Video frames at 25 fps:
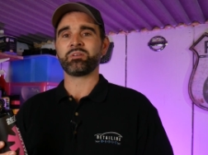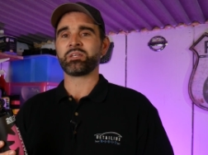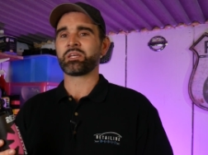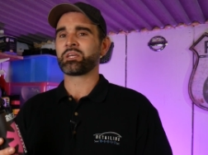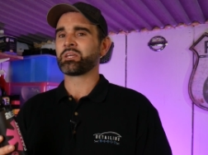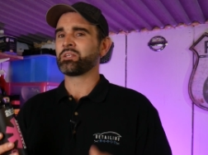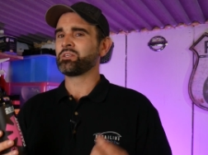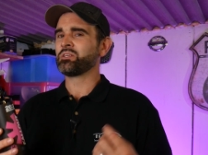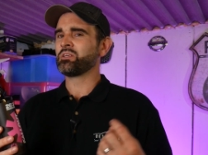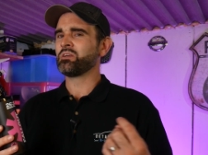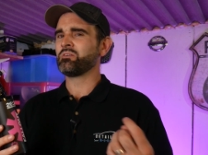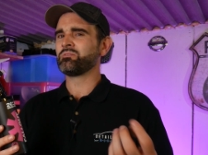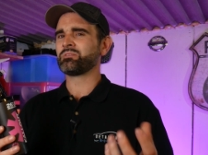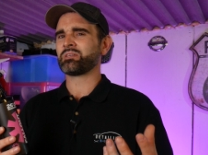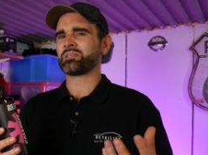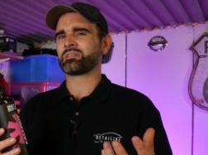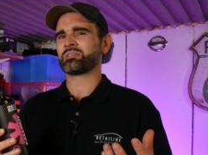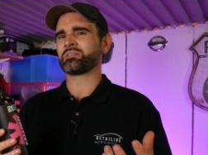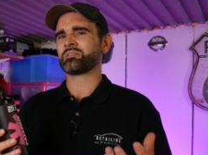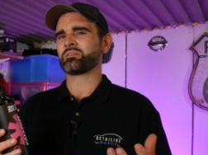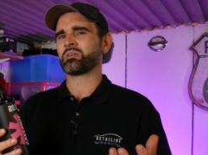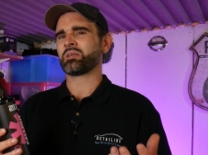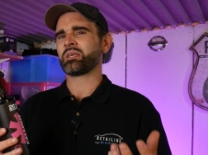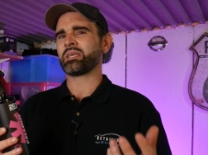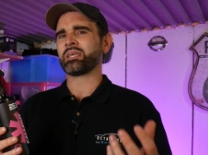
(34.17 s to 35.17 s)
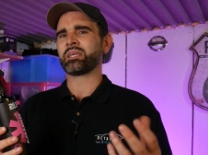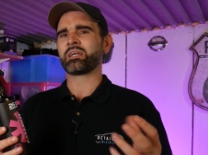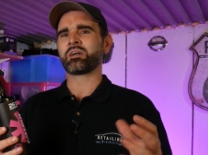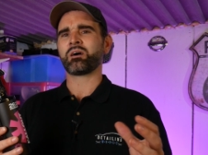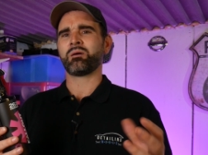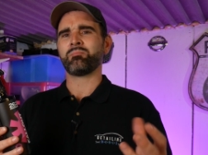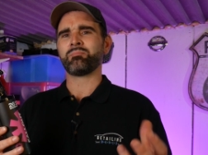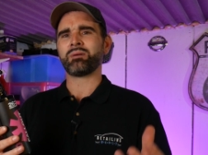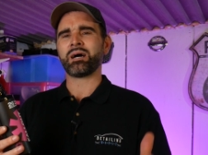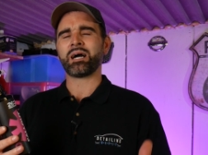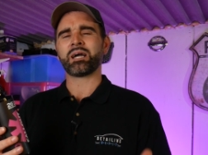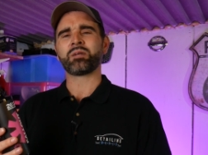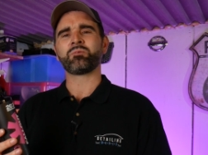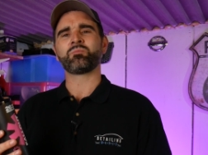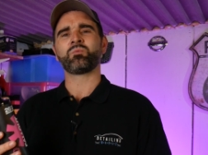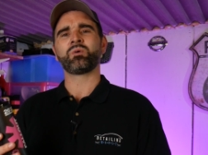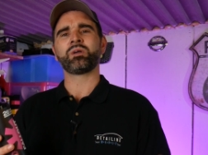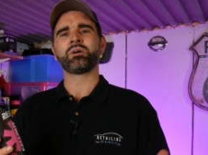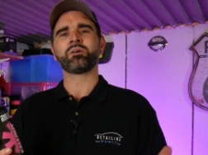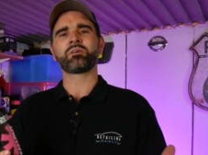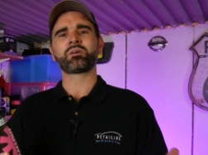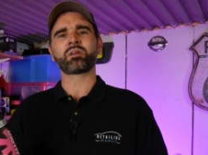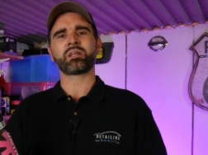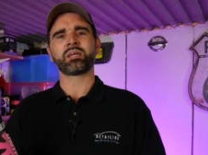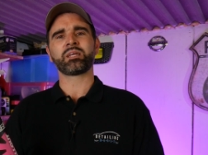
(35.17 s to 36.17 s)
And you can use this as a combined
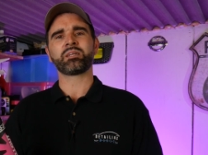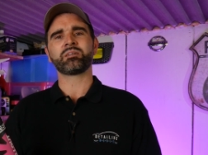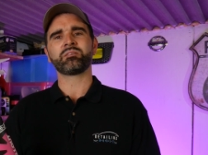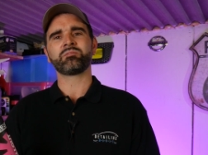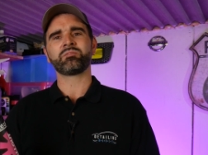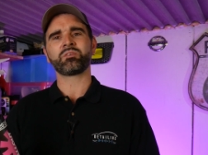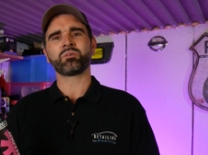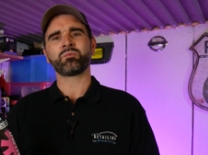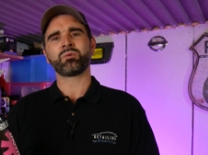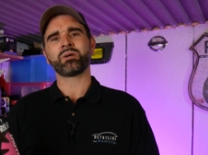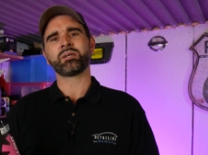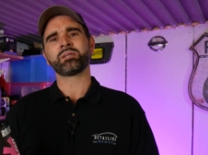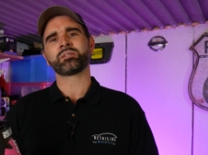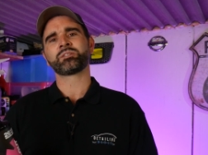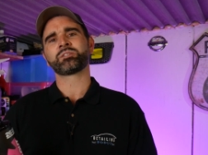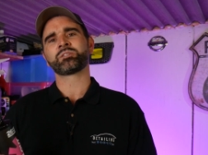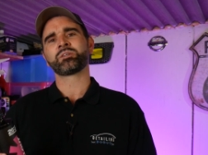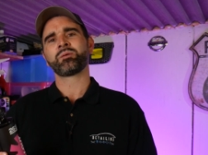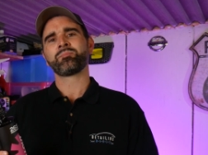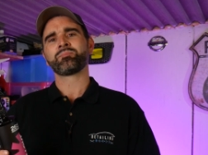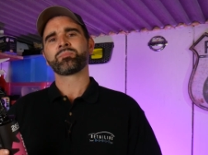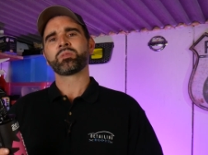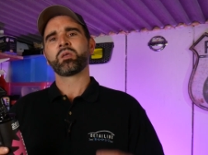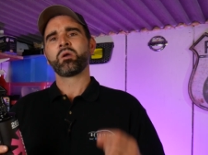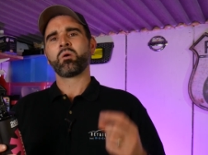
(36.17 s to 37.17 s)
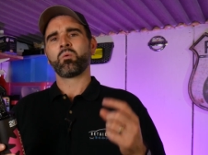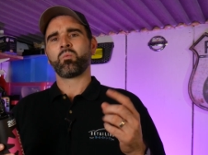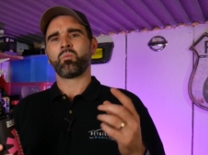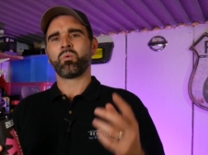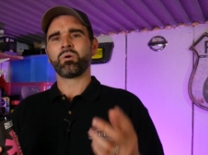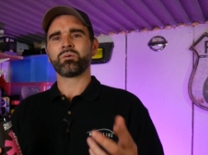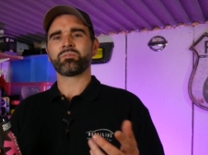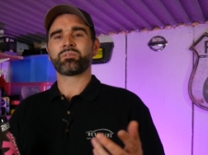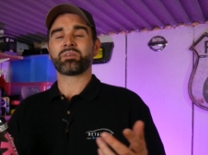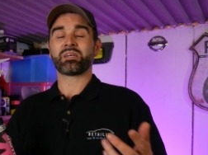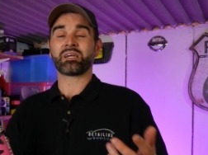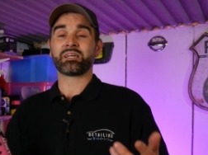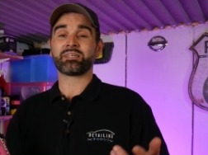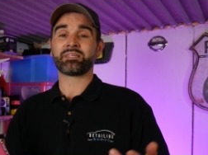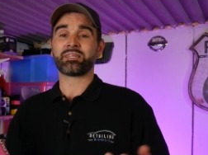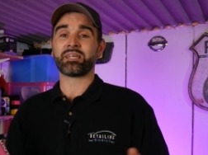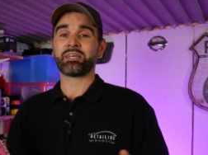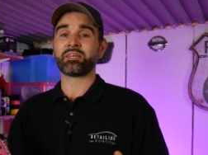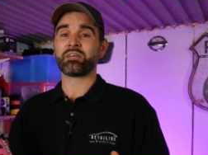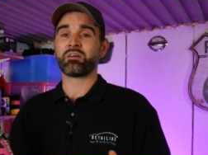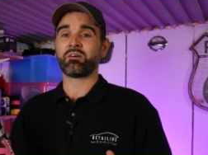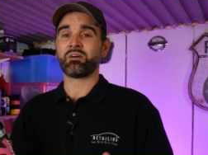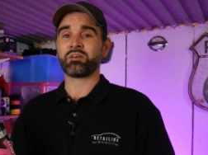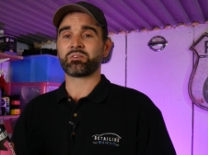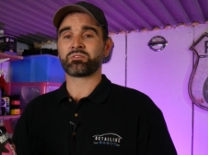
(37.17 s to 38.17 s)
wheel cleaner if you wish. One thing I
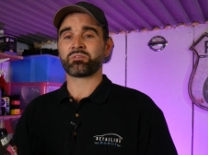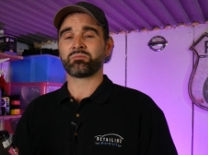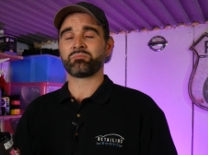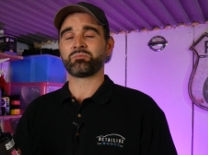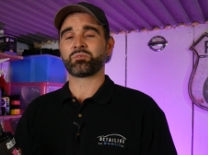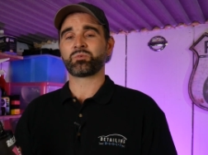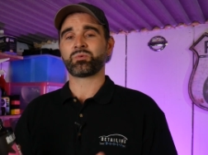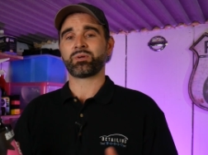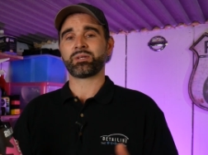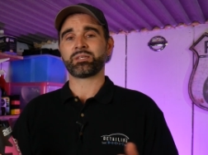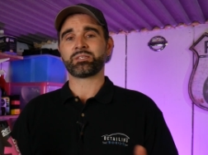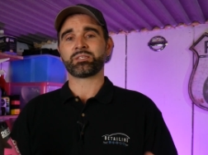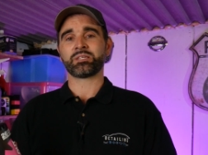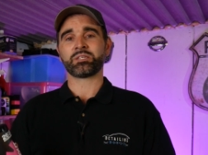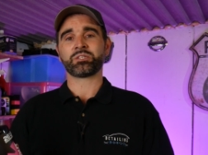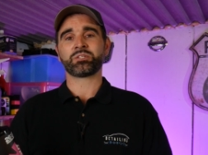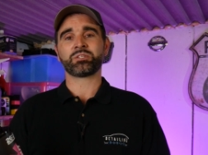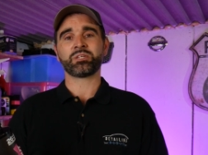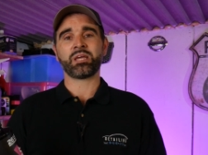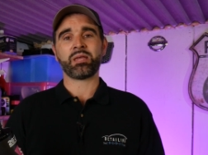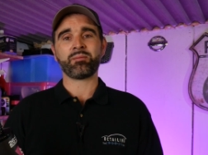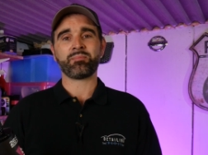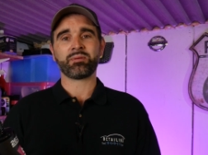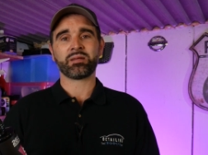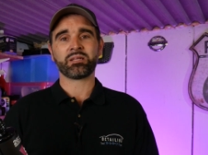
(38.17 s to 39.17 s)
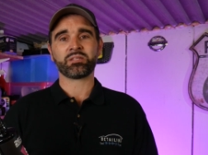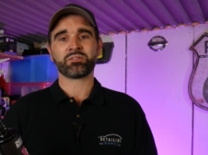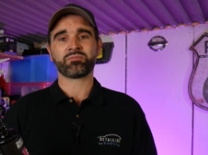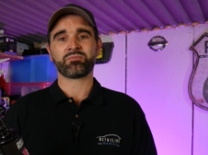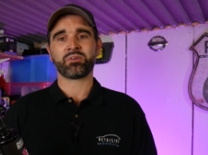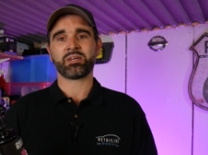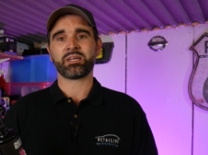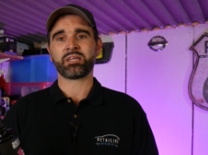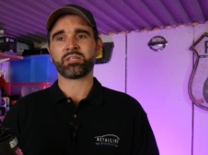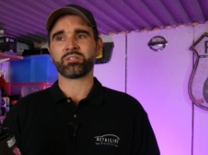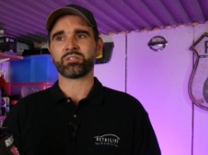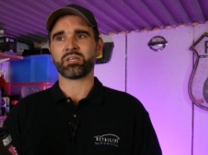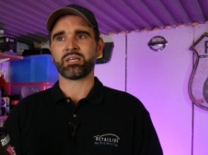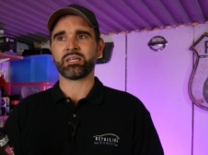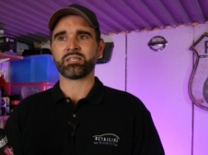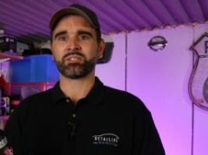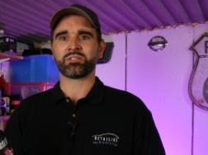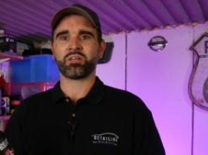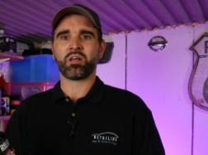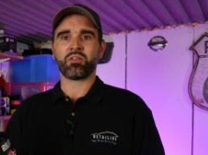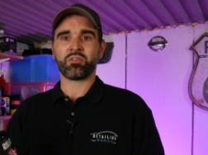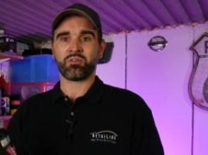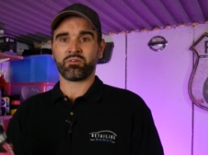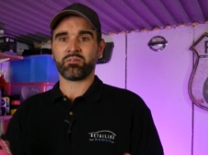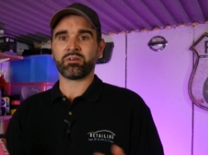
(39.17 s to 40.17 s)
did notice from 26JPN's range
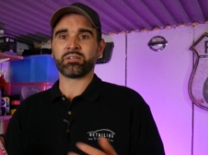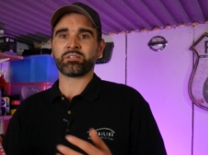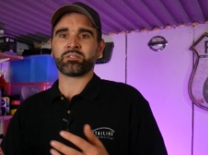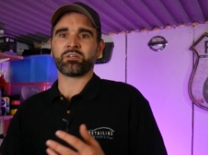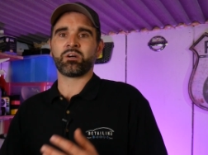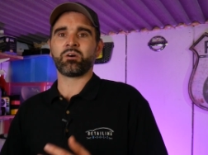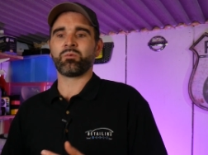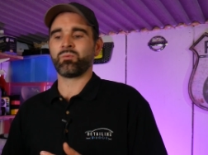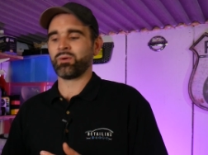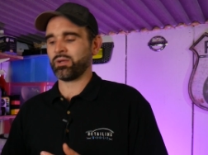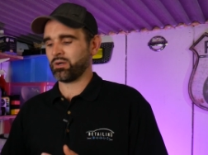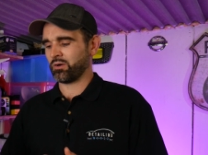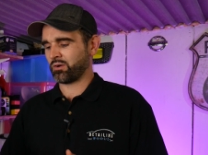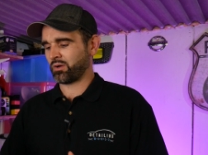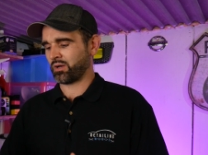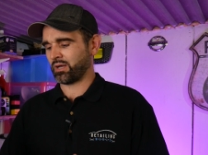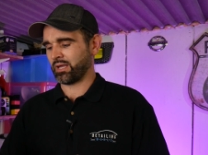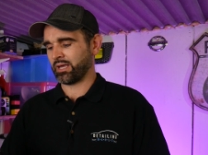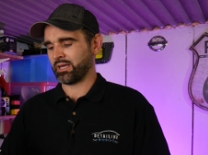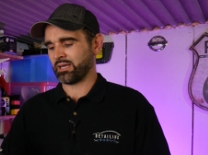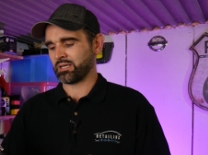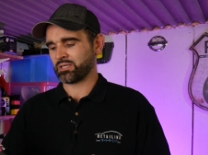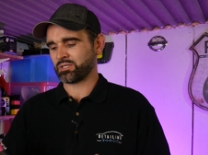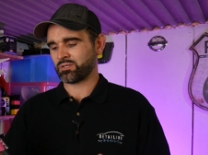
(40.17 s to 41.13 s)
is there is no wheel cleaner.